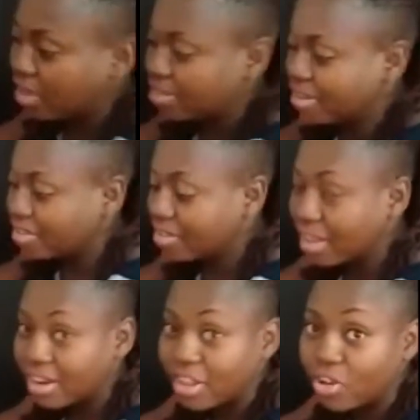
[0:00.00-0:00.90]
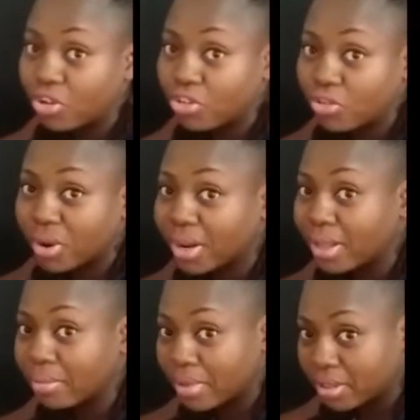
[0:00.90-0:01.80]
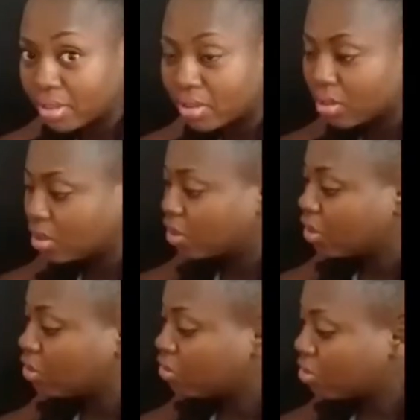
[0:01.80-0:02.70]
is exactly 100 ml.